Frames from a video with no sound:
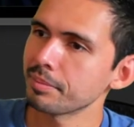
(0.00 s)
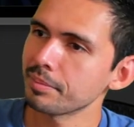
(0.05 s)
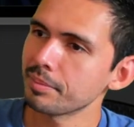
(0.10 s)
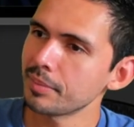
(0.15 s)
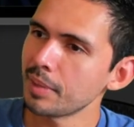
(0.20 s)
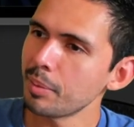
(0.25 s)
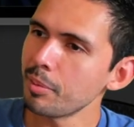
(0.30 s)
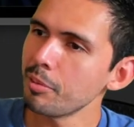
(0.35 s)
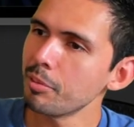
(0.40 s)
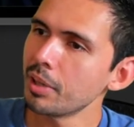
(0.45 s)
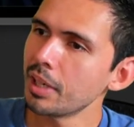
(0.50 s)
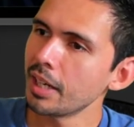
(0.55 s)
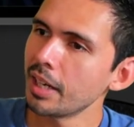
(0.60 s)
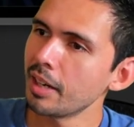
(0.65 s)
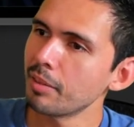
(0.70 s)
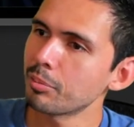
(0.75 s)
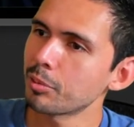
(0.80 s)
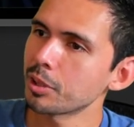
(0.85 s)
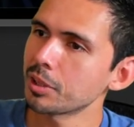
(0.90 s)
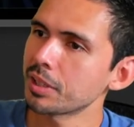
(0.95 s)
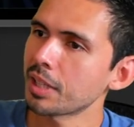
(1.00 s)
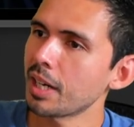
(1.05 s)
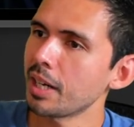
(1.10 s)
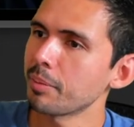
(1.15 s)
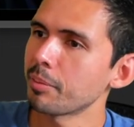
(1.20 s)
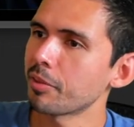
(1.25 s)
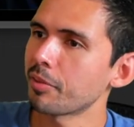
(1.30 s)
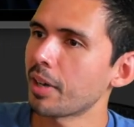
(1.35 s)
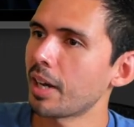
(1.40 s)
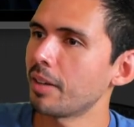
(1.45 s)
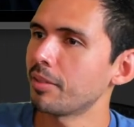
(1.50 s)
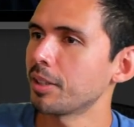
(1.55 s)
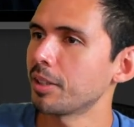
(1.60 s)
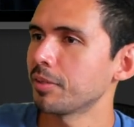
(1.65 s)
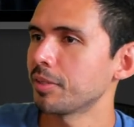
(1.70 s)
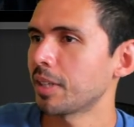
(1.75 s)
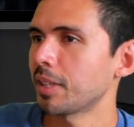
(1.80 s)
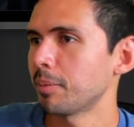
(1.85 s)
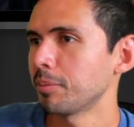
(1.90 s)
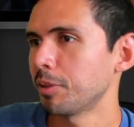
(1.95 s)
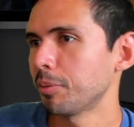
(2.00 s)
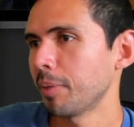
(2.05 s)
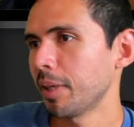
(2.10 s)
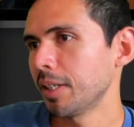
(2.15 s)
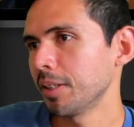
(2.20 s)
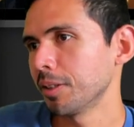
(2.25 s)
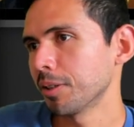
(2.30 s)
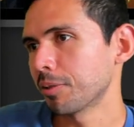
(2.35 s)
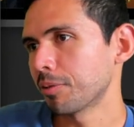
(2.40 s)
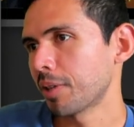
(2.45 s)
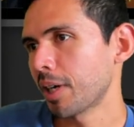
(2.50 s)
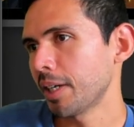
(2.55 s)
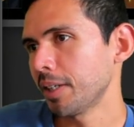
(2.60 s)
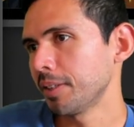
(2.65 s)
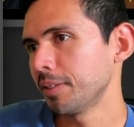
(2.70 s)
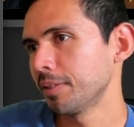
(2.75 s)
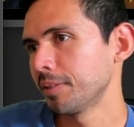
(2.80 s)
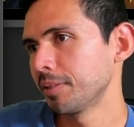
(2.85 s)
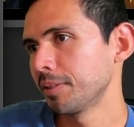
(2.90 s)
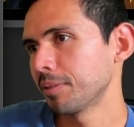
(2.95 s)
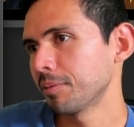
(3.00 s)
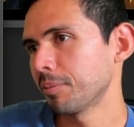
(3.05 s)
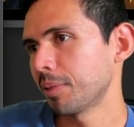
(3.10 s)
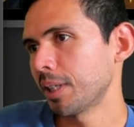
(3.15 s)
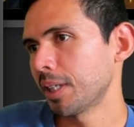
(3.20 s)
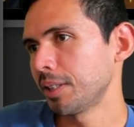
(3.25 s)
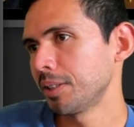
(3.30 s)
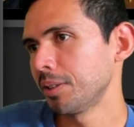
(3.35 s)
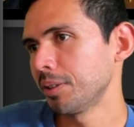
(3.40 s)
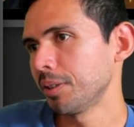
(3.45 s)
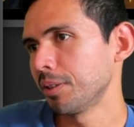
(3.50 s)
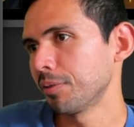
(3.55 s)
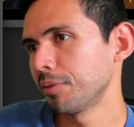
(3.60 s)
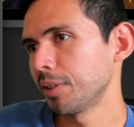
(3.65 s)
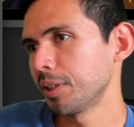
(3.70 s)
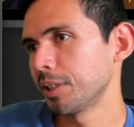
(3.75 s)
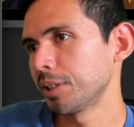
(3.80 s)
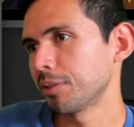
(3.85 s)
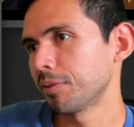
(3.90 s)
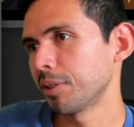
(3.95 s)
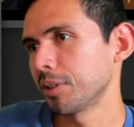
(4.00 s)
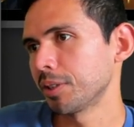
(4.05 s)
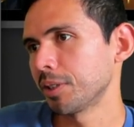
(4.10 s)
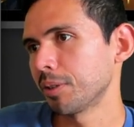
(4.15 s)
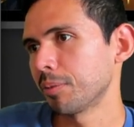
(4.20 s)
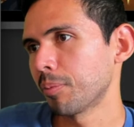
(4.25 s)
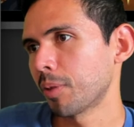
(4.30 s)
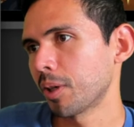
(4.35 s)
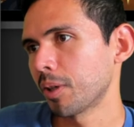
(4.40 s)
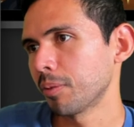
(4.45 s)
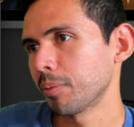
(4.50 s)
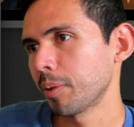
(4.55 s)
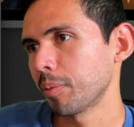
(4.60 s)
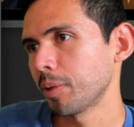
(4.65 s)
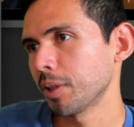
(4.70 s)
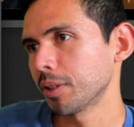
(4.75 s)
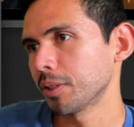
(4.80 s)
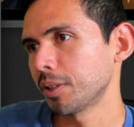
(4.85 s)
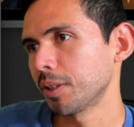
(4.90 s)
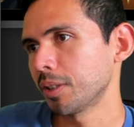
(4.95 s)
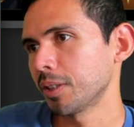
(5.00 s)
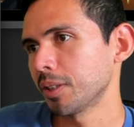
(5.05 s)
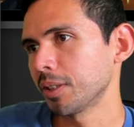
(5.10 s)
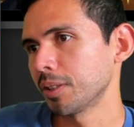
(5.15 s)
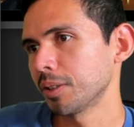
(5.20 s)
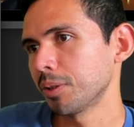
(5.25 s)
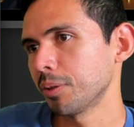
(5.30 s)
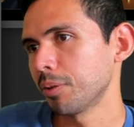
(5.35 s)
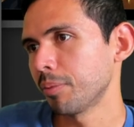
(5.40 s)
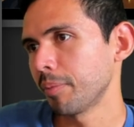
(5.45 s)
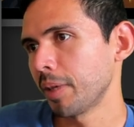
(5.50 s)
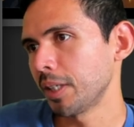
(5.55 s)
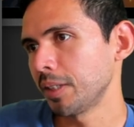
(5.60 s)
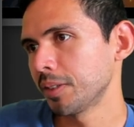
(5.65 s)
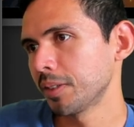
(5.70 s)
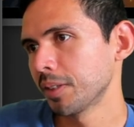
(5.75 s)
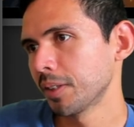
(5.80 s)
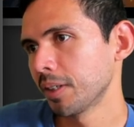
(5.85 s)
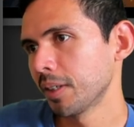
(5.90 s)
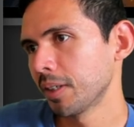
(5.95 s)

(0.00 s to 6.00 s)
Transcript: maybe when I have more time, if I have enough time to make it look right, when I do the finished version tomorrow, maybe I'll turn it into a mace.